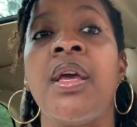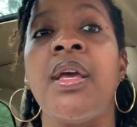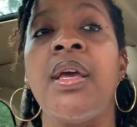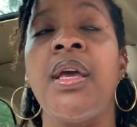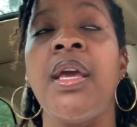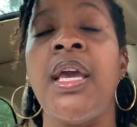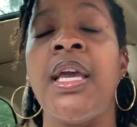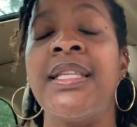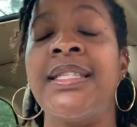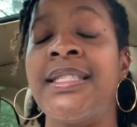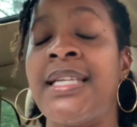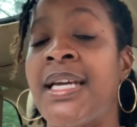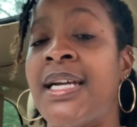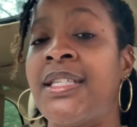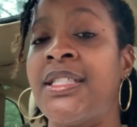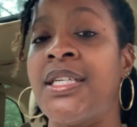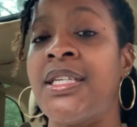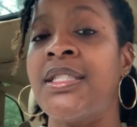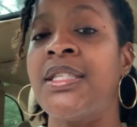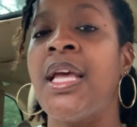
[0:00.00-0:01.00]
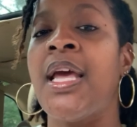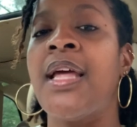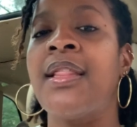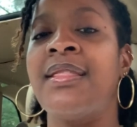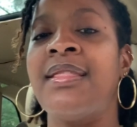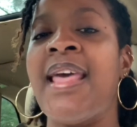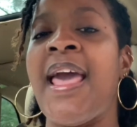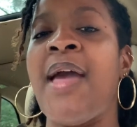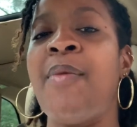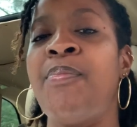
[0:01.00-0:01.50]
it touches,
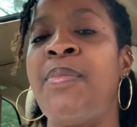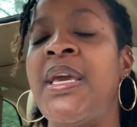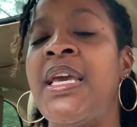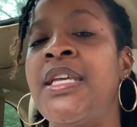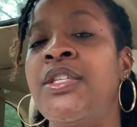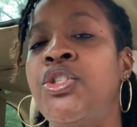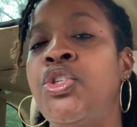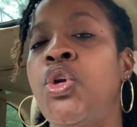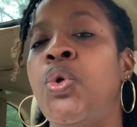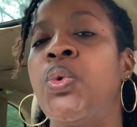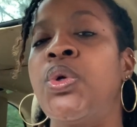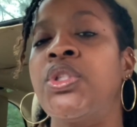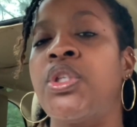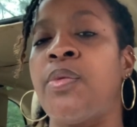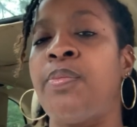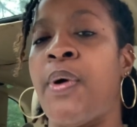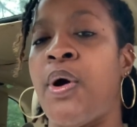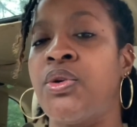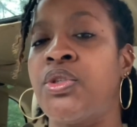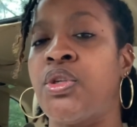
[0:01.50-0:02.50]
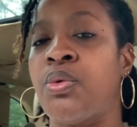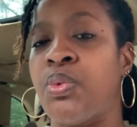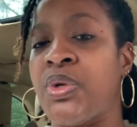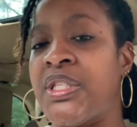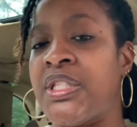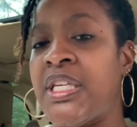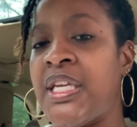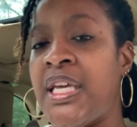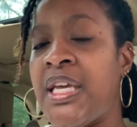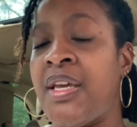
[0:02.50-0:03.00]
that means you were supposed to
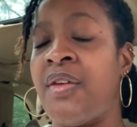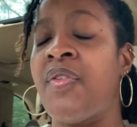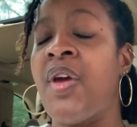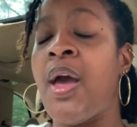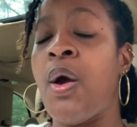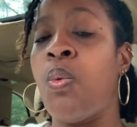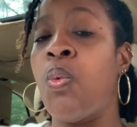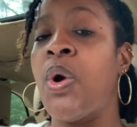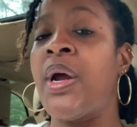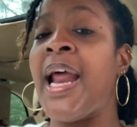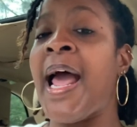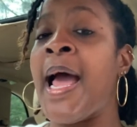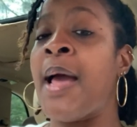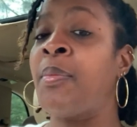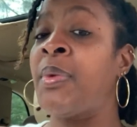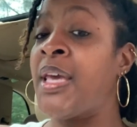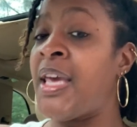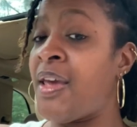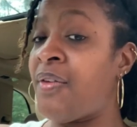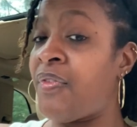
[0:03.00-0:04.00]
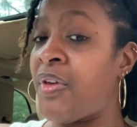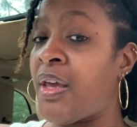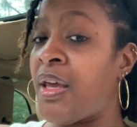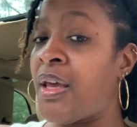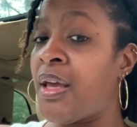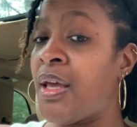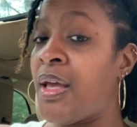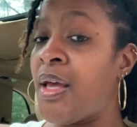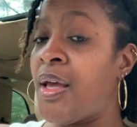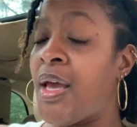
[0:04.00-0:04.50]
receive what I'm giving.
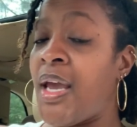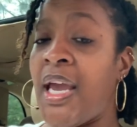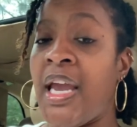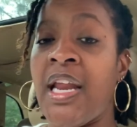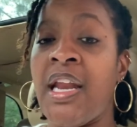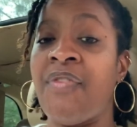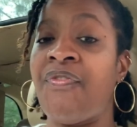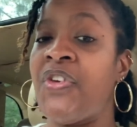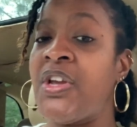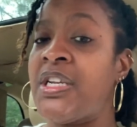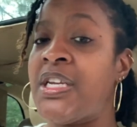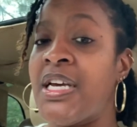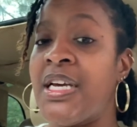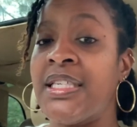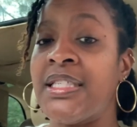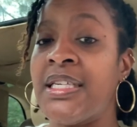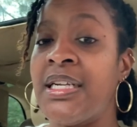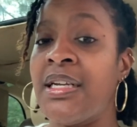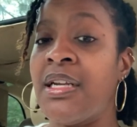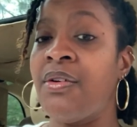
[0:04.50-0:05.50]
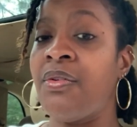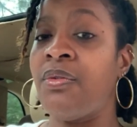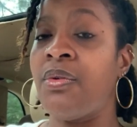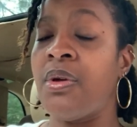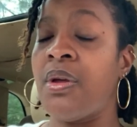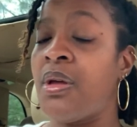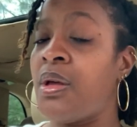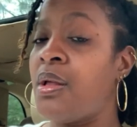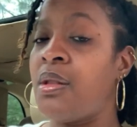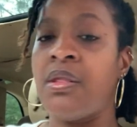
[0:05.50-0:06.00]
And if it doesn't,
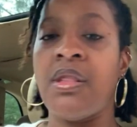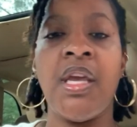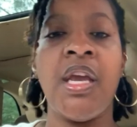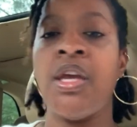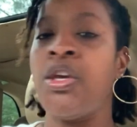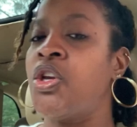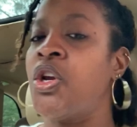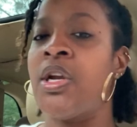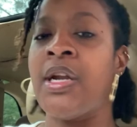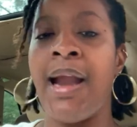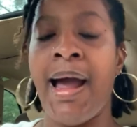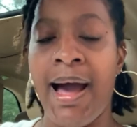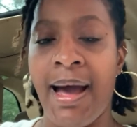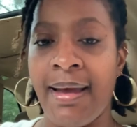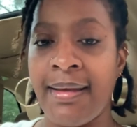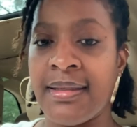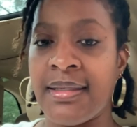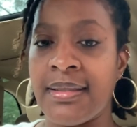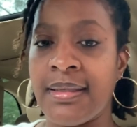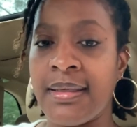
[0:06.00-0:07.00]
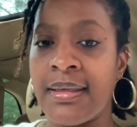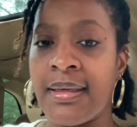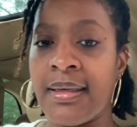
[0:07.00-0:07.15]
then you're not.